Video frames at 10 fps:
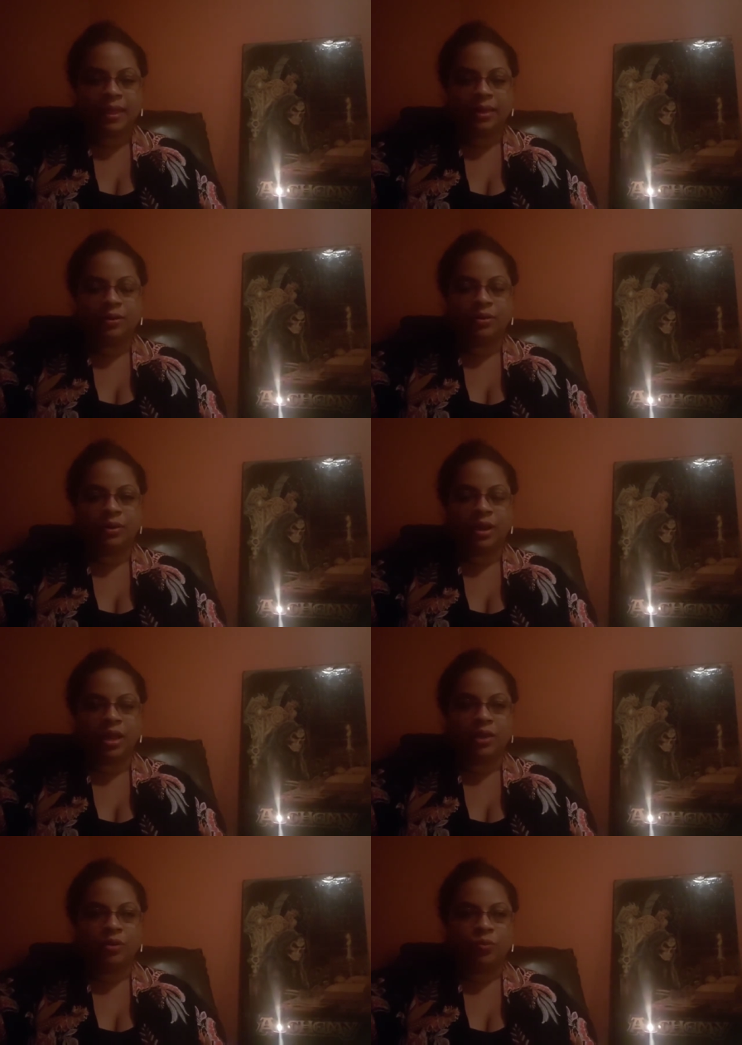in
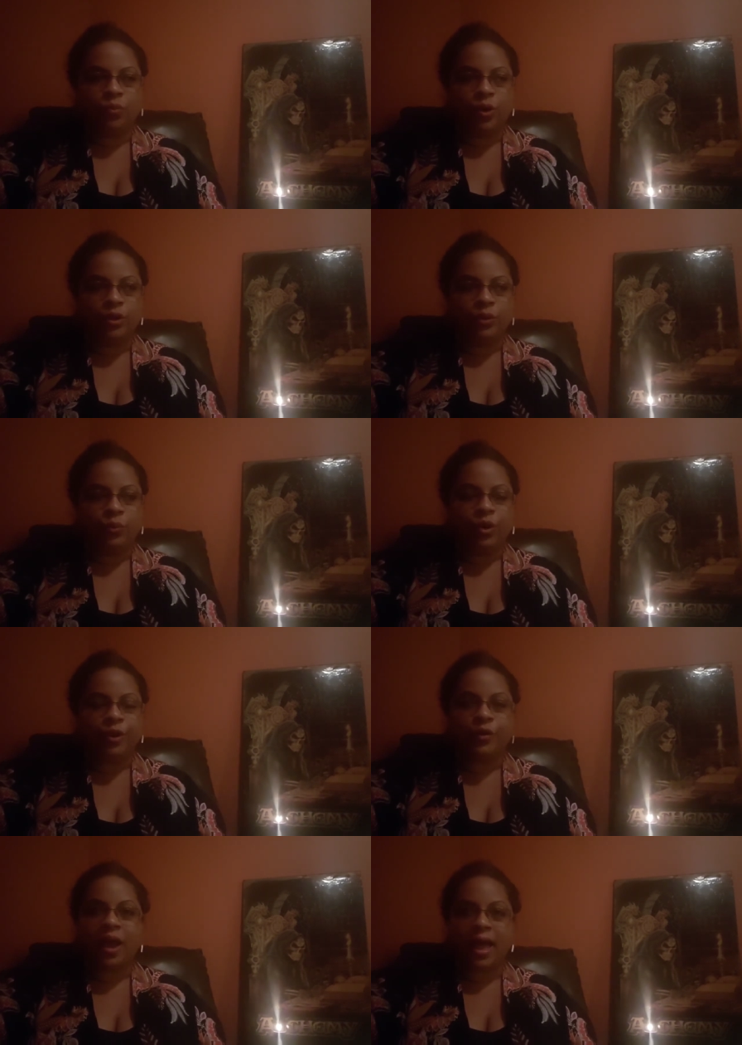in what where
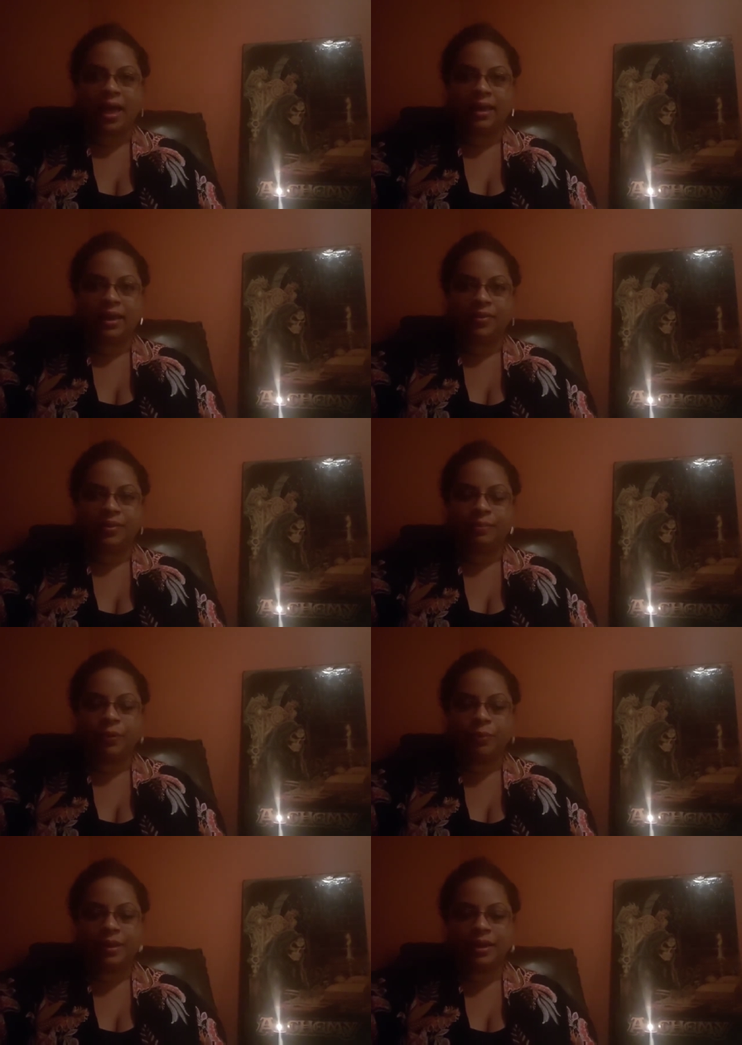you're at at the
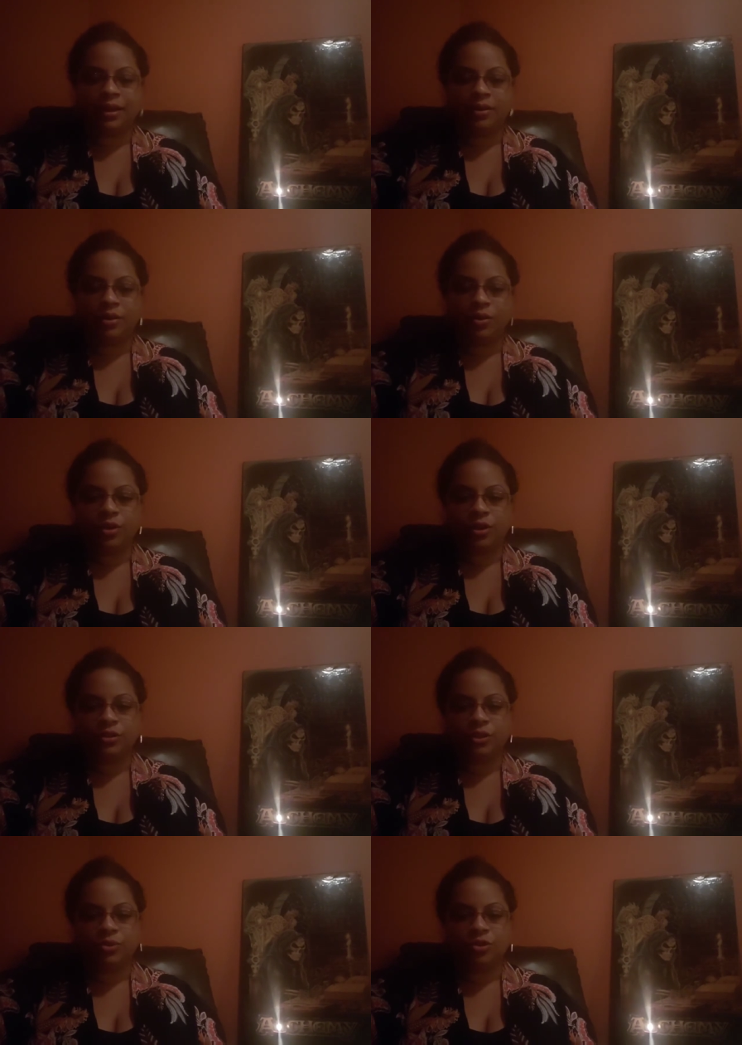moment and you can
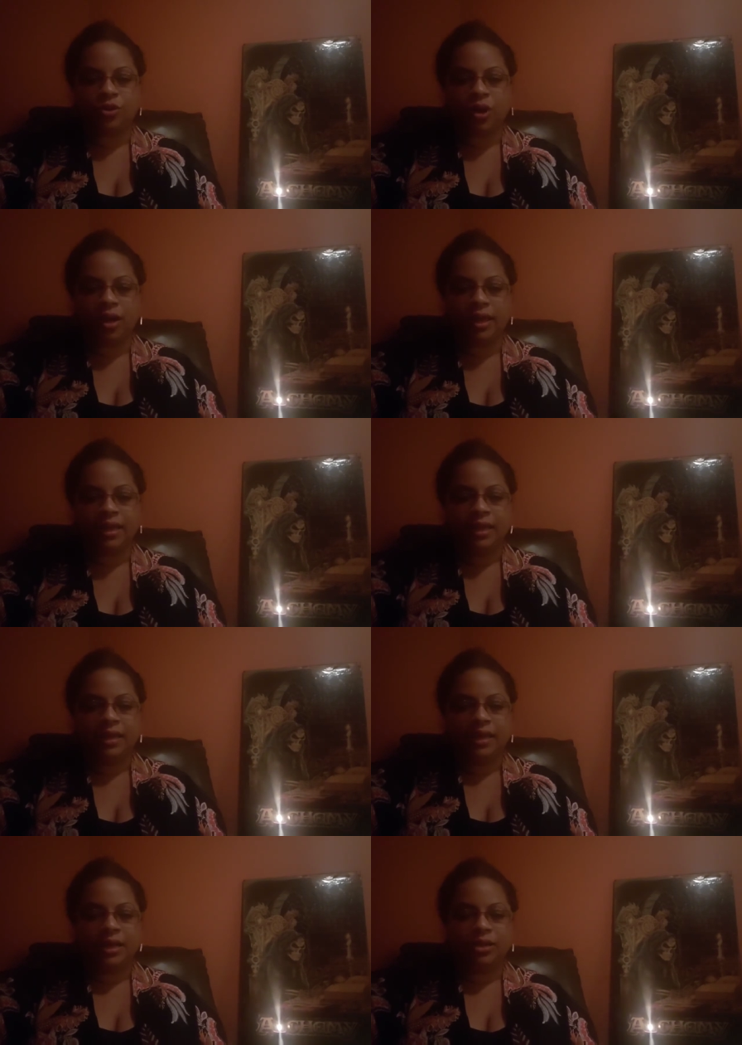also try
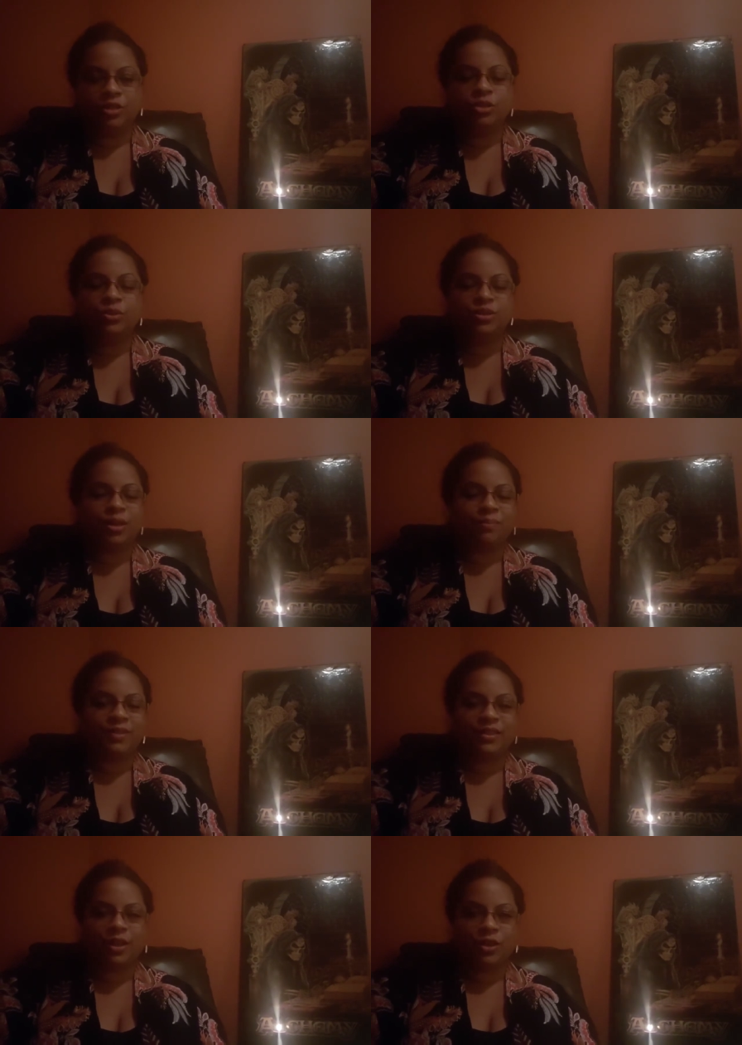uh, to do
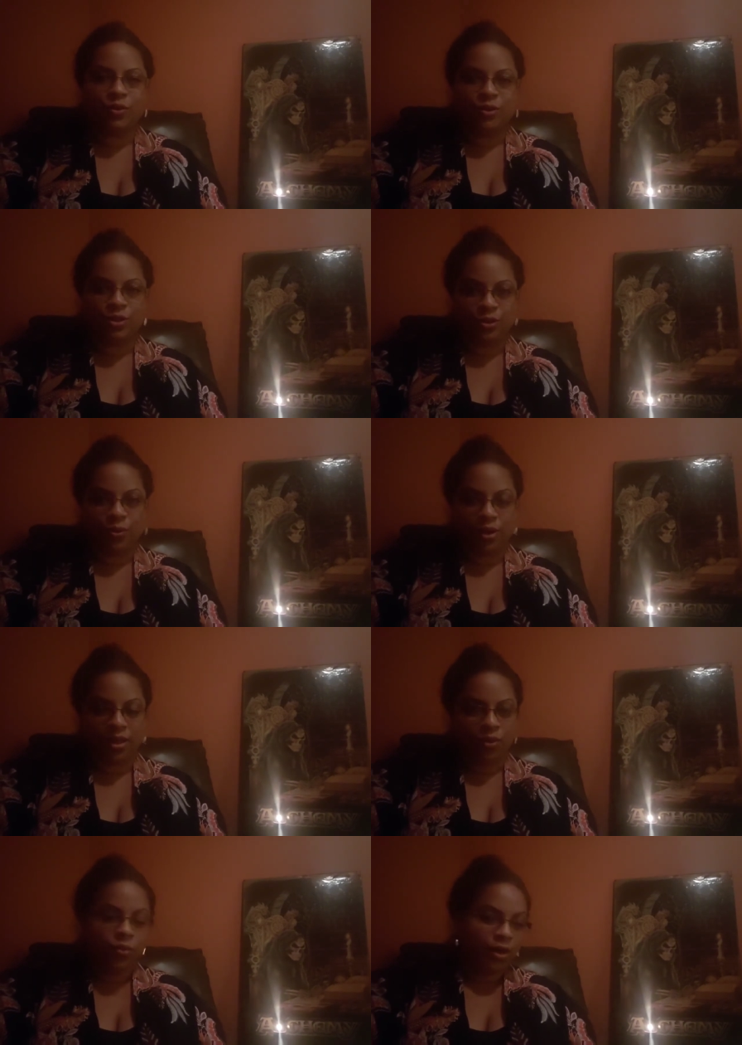something that you enjoy
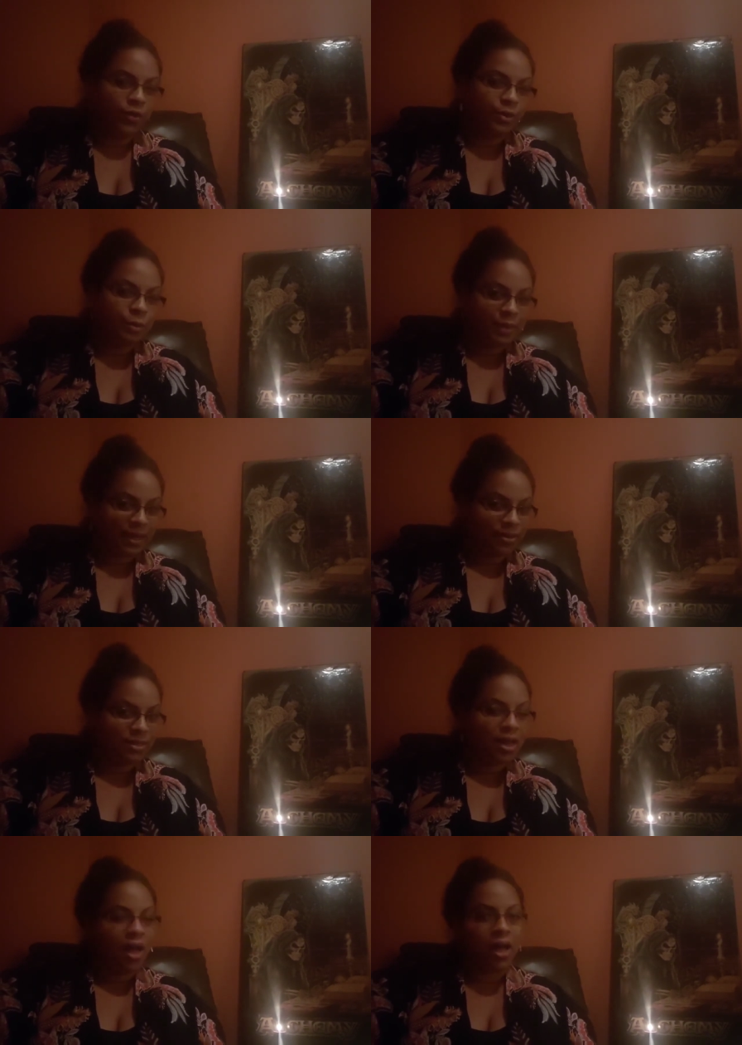whether it's being
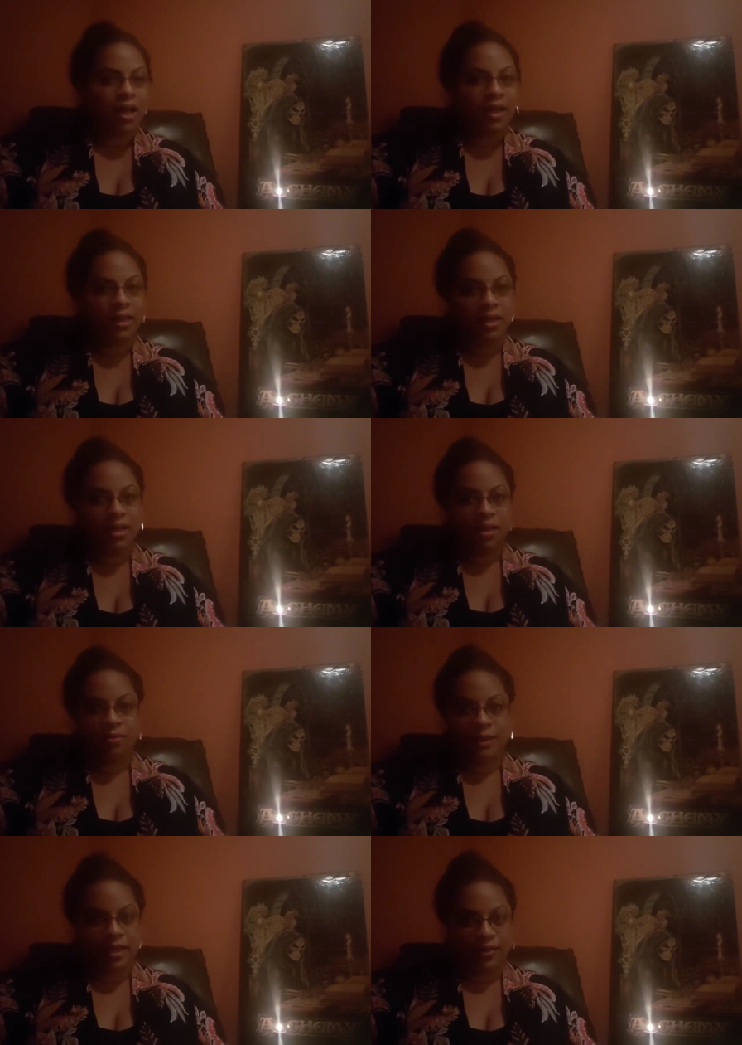outside
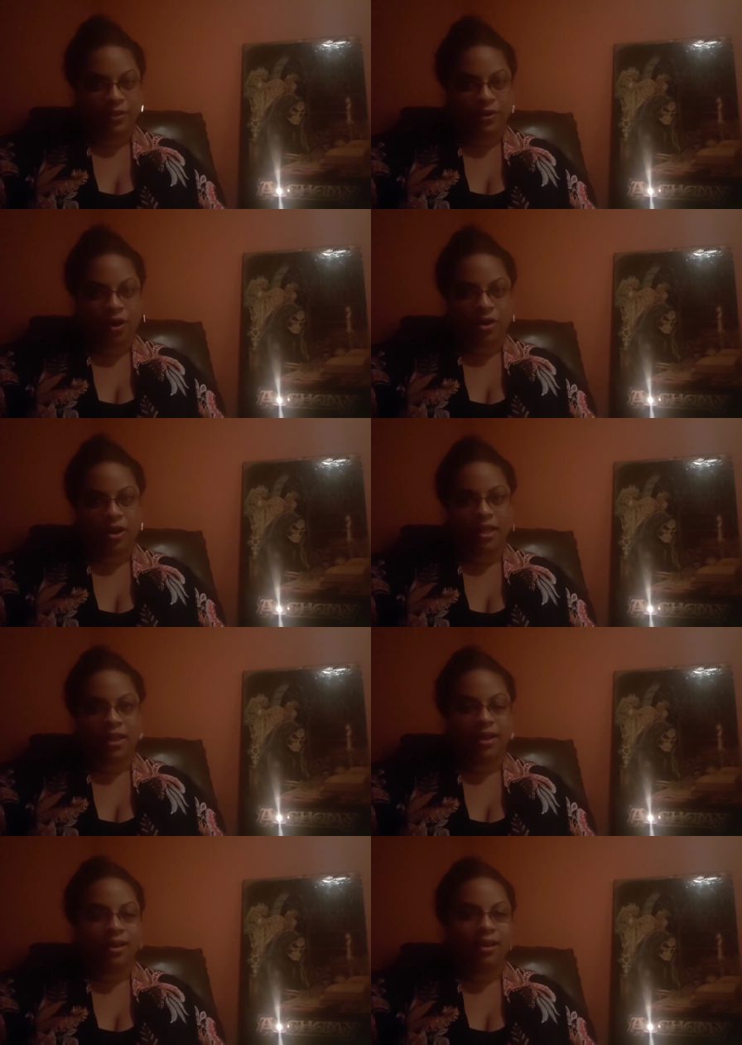being in the
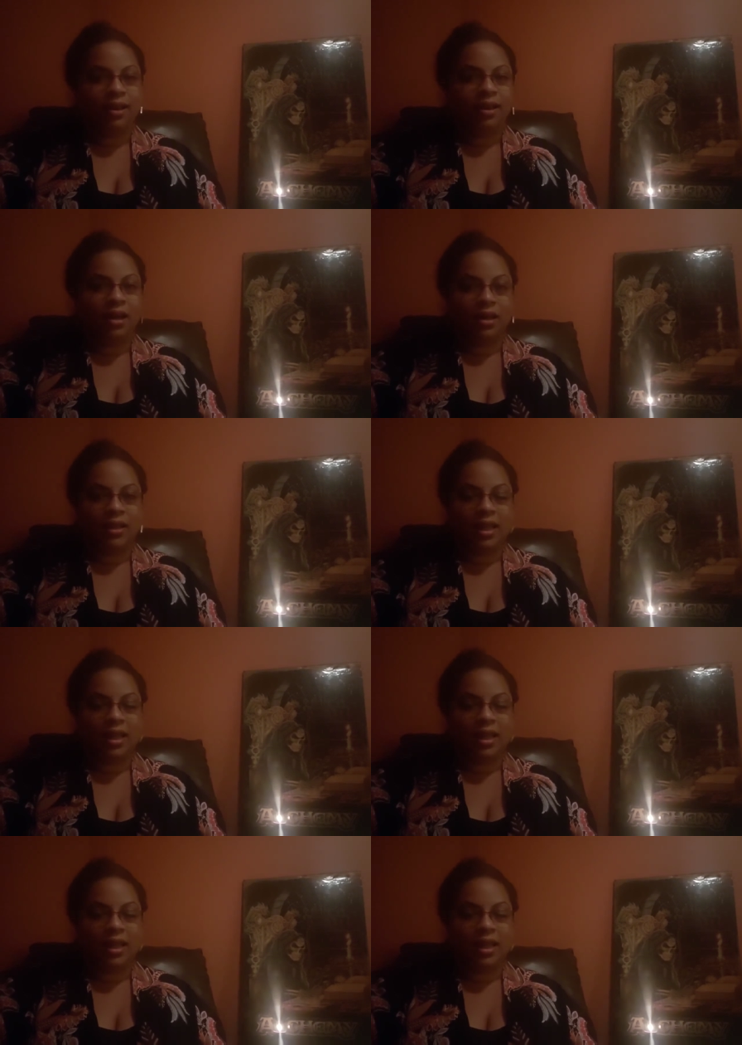garden uh,